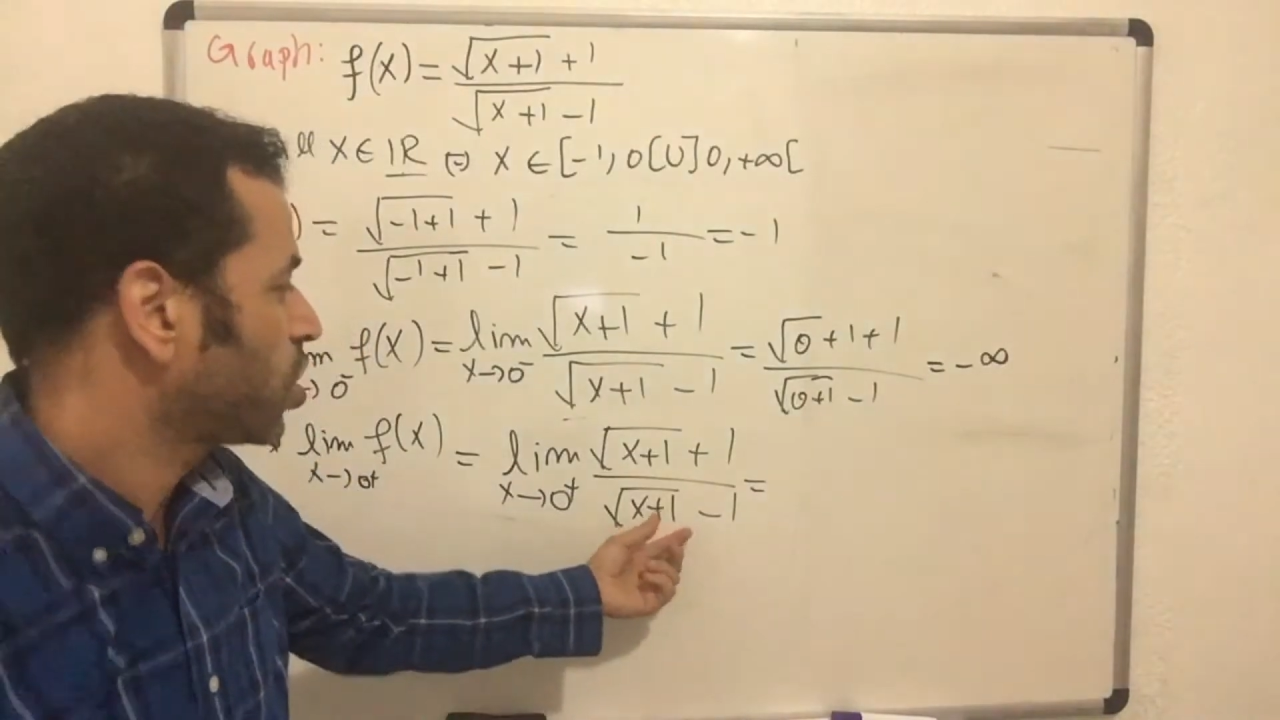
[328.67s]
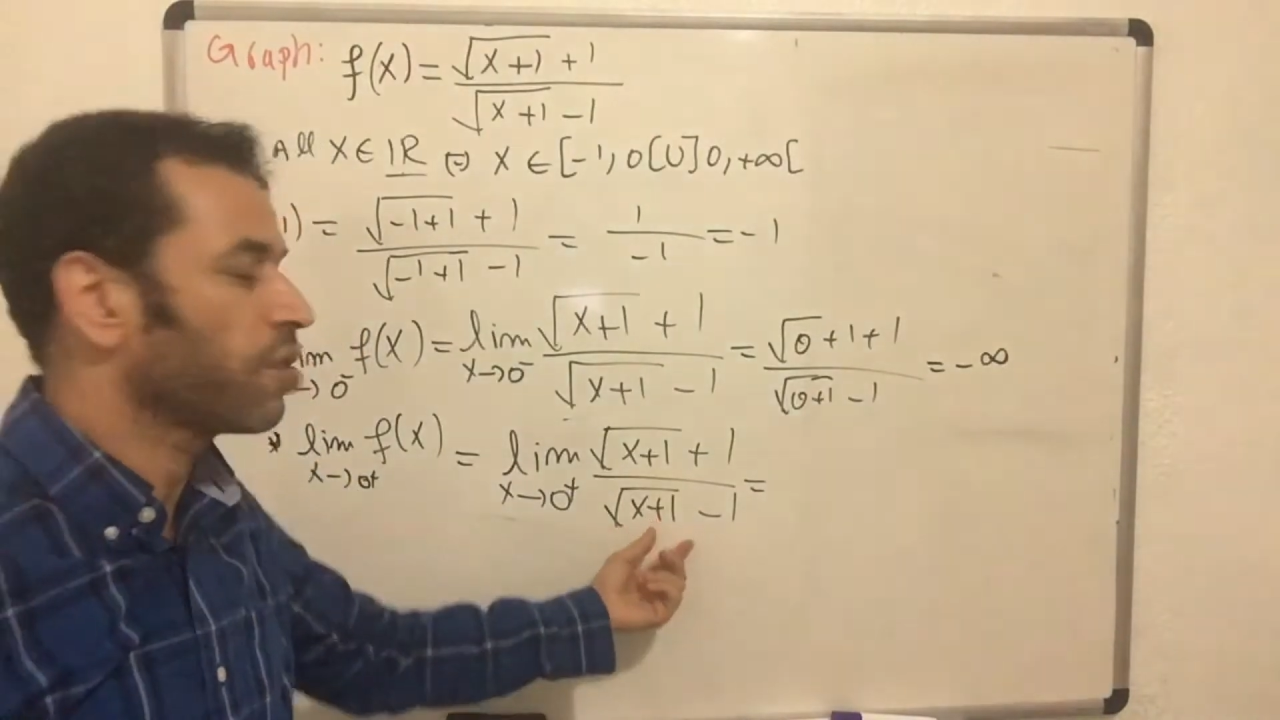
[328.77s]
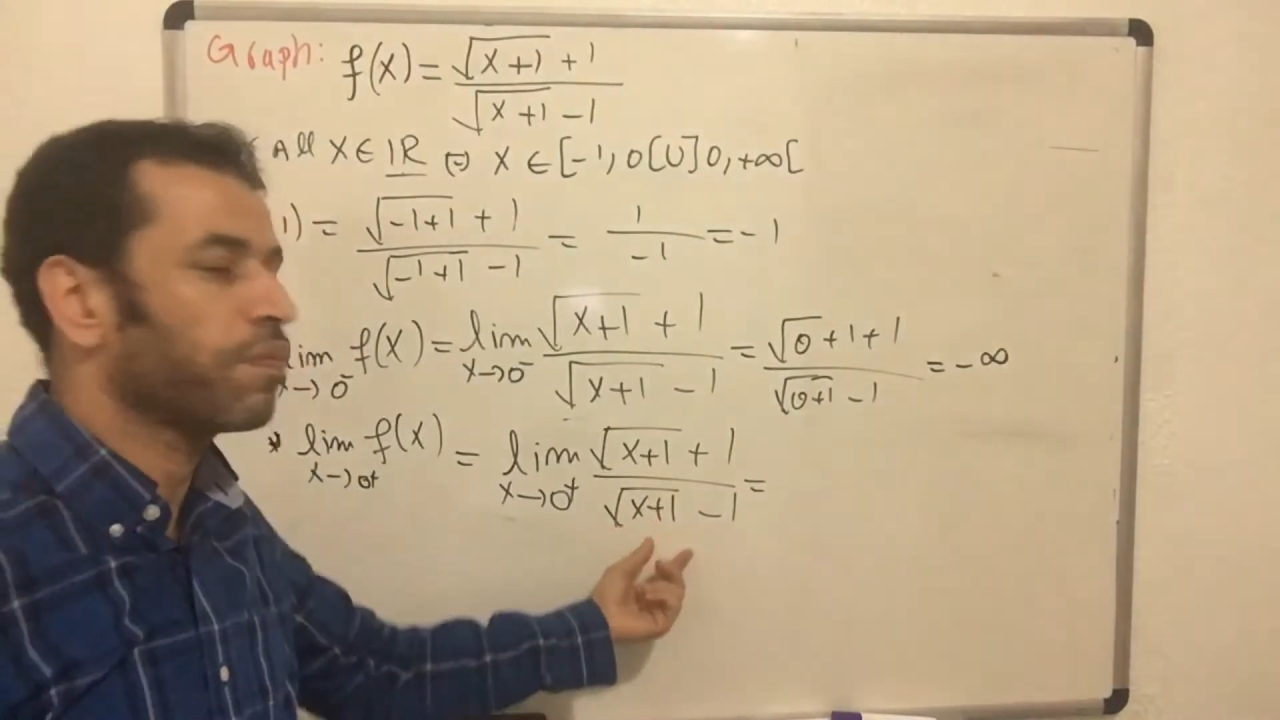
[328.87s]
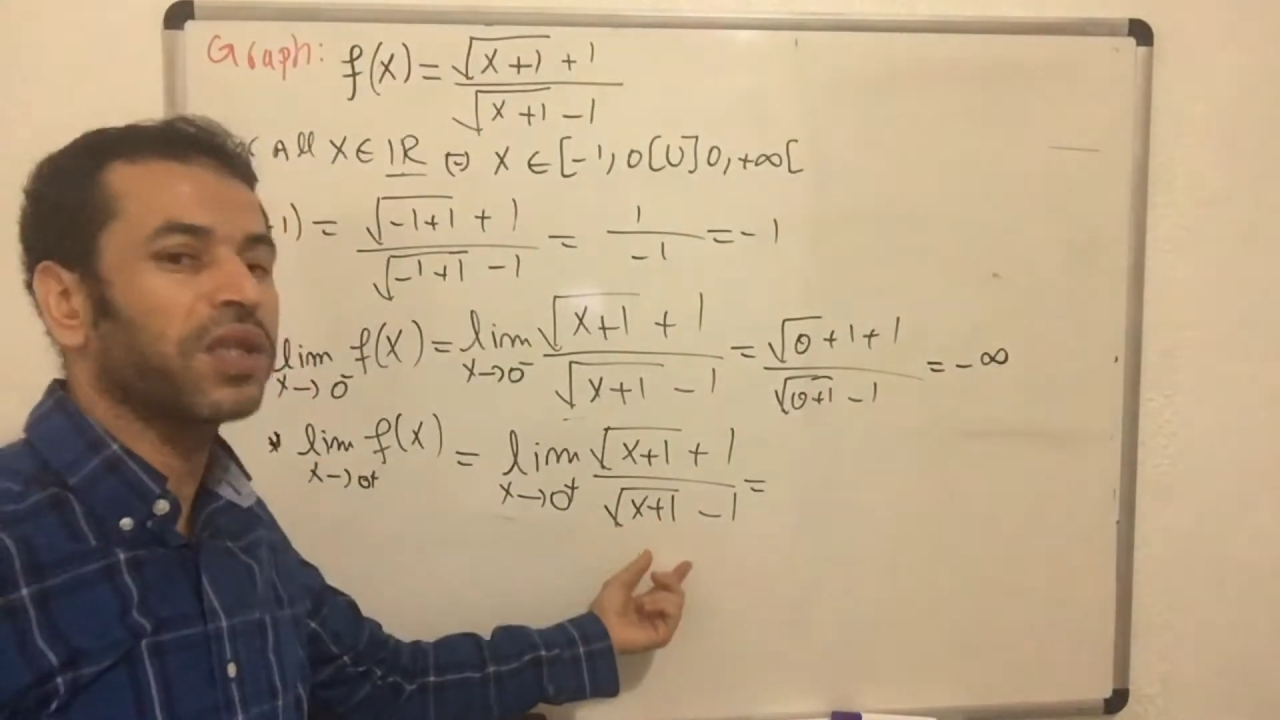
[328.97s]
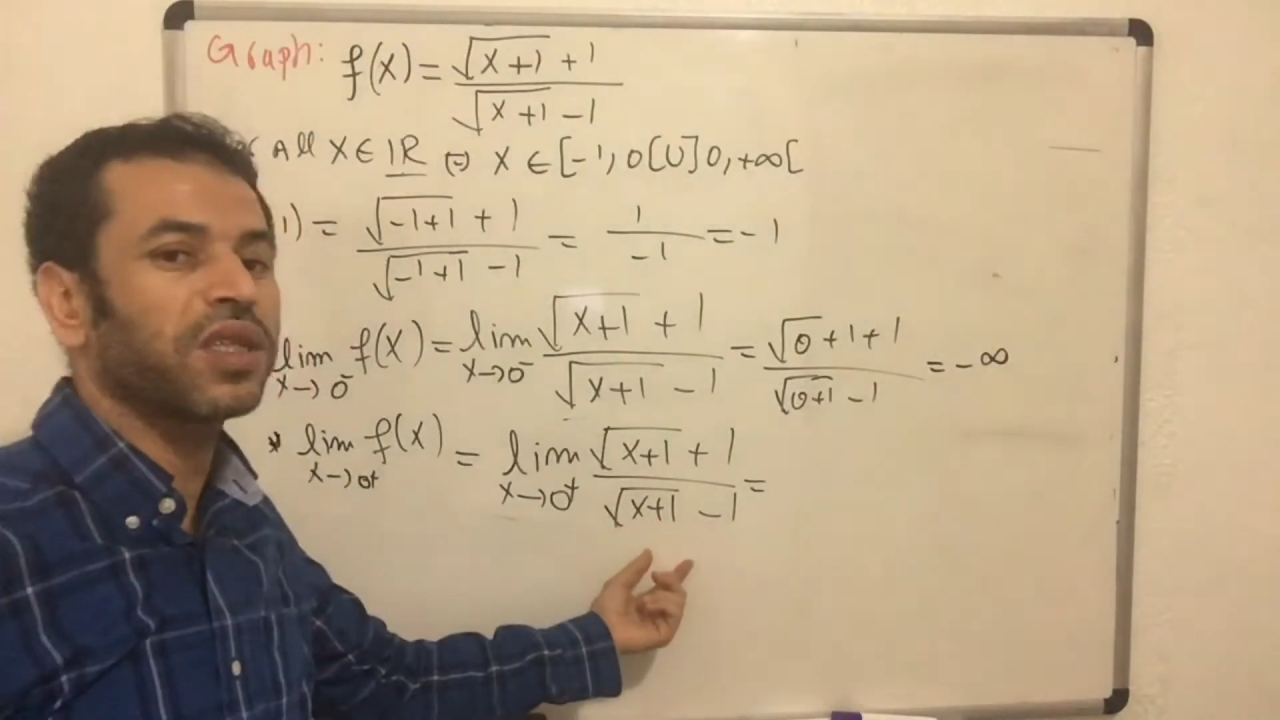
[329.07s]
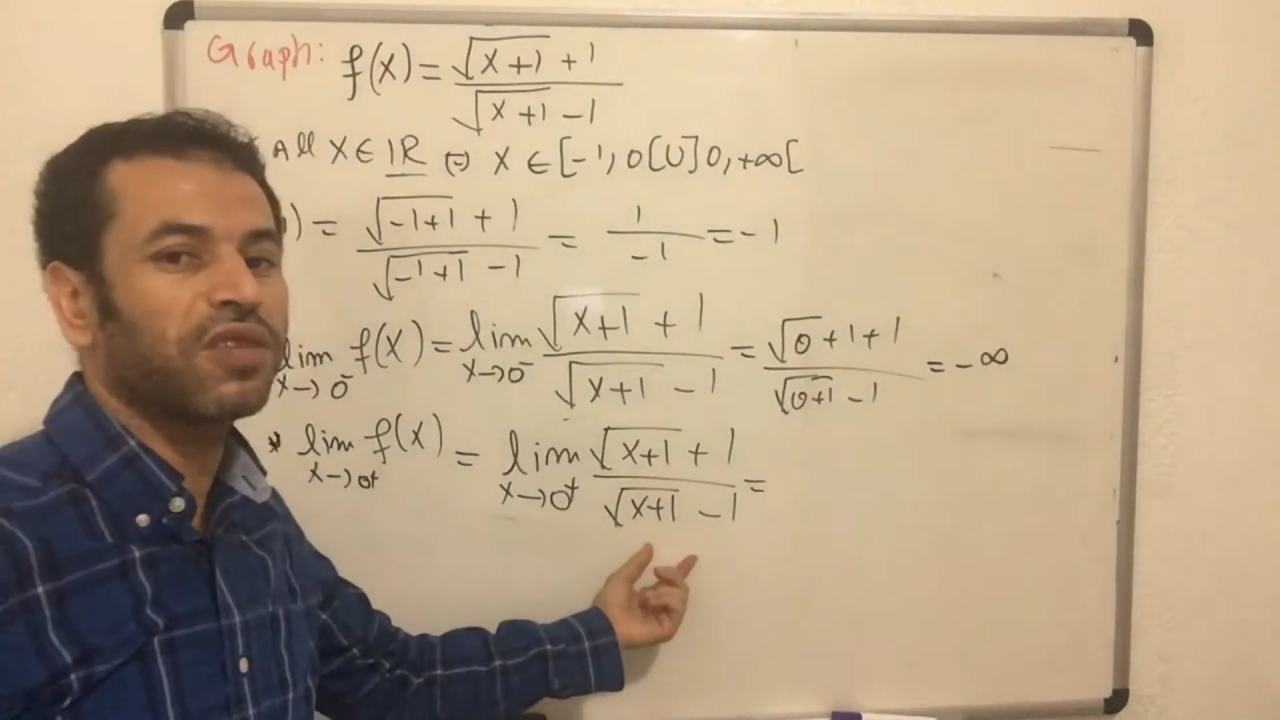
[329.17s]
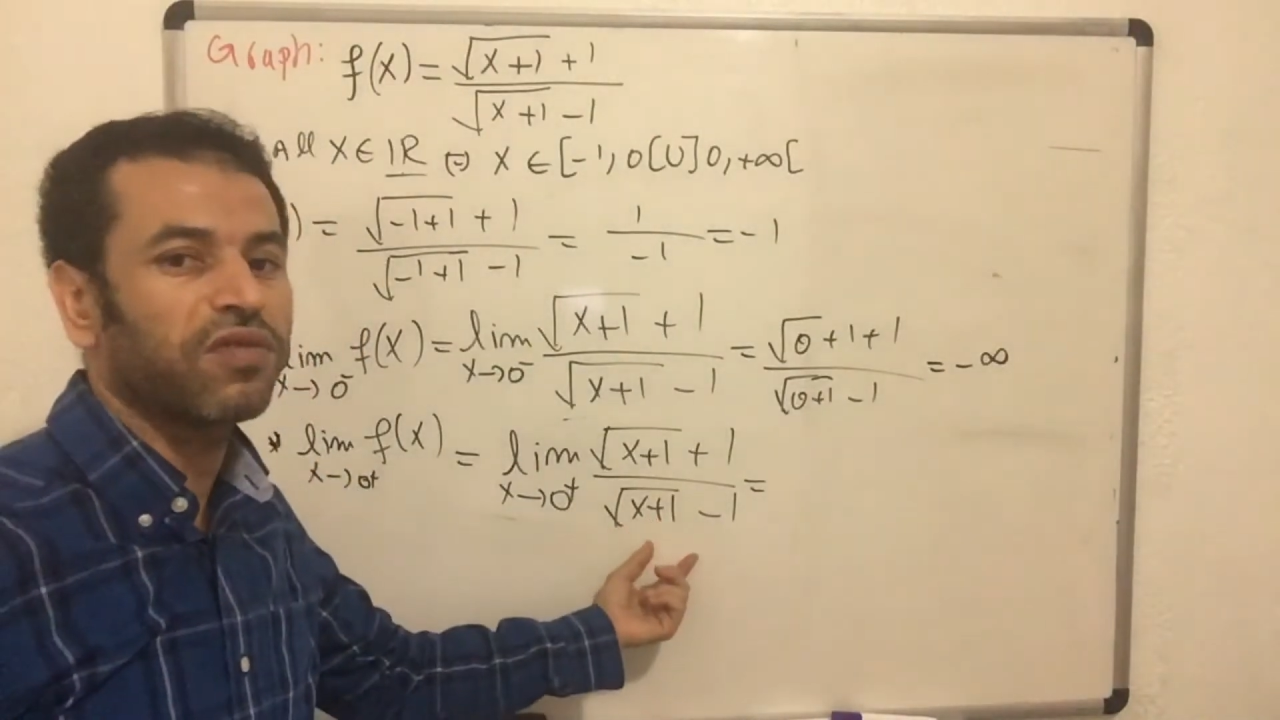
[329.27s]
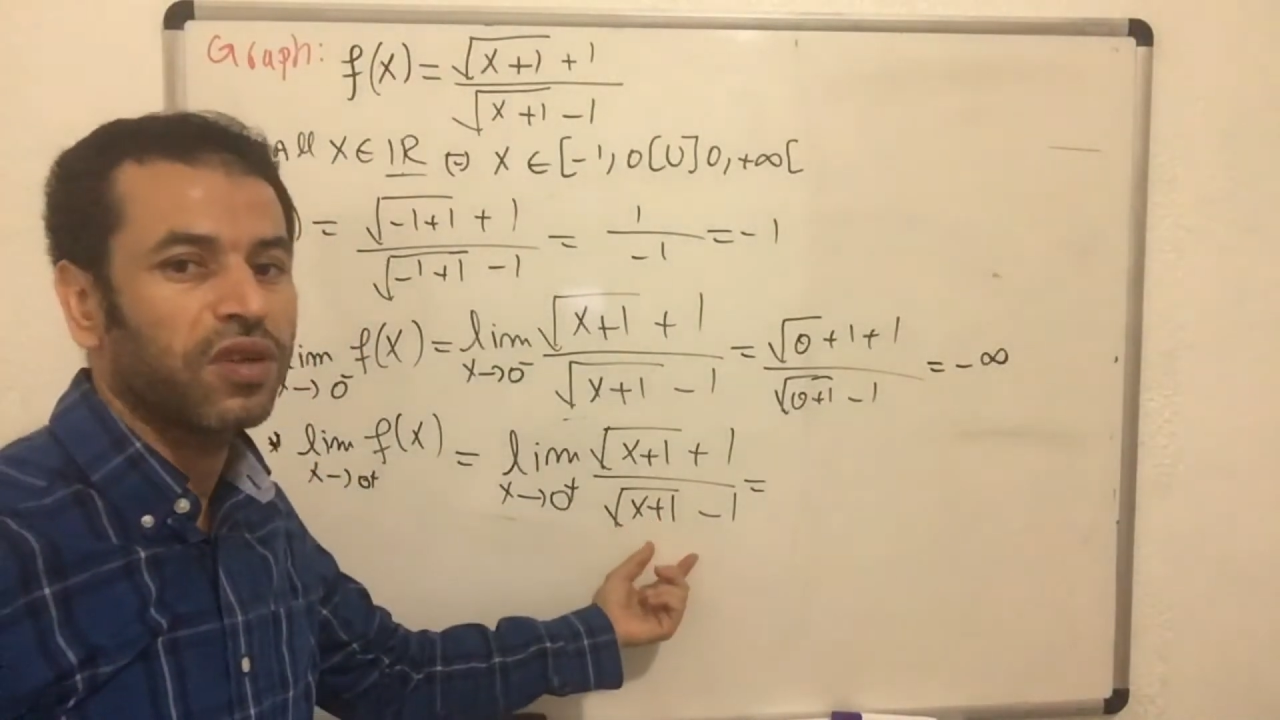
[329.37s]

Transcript: a positive